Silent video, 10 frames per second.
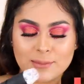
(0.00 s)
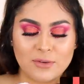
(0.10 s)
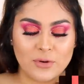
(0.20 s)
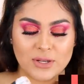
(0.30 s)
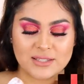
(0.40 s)
Let
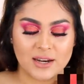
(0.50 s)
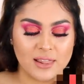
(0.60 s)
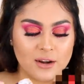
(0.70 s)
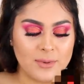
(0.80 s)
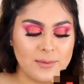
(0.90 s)
me focus it
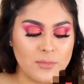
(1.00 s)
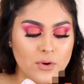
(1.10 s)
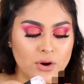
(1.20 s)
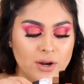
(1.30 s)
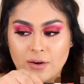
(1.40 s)
a little bit
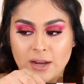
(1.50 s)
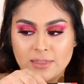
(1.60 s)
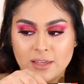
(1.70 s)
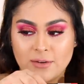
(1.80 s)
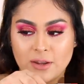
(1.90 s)
more. All
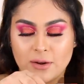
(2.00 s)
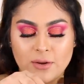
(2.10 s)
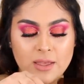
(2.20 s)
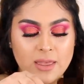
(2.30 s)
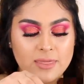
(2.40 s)
right, there we go.